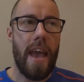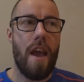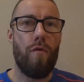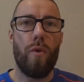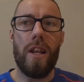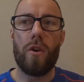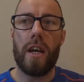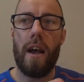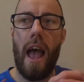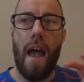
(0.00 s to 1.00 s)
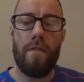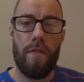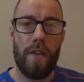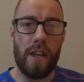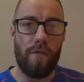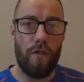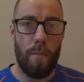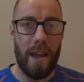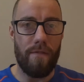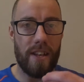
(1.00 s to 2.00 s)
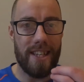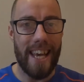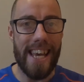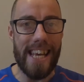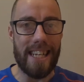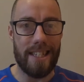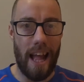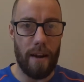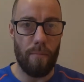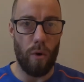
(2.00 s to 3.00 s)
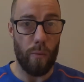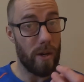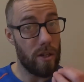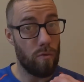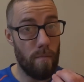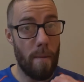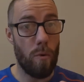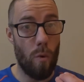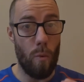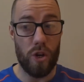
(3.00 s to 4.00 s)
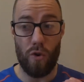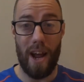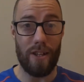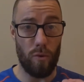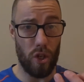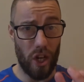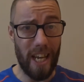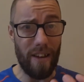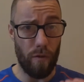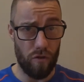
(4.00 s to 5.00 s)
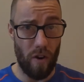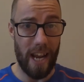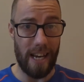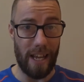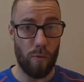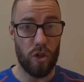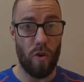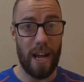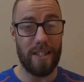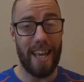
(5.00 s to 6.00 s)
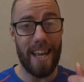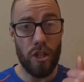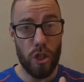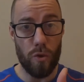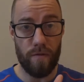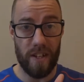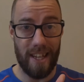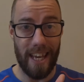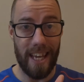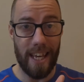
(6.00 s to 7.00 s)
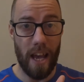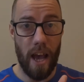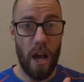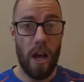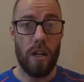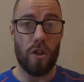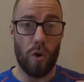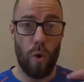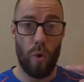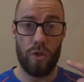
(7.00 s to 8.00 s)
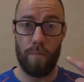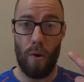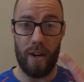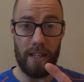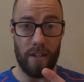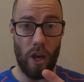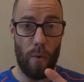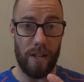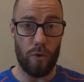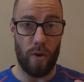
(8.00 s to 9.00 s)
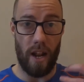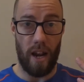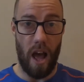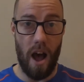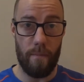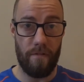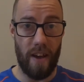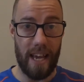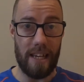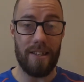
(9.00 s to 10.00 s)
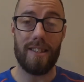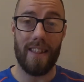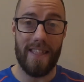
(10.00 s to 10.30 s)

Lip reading: If we look at everything from a fatigue standpoint, which is, remember, what we're trying to achieve with training, we're trying to induce fatigue to cause the body to go into an alarm phase to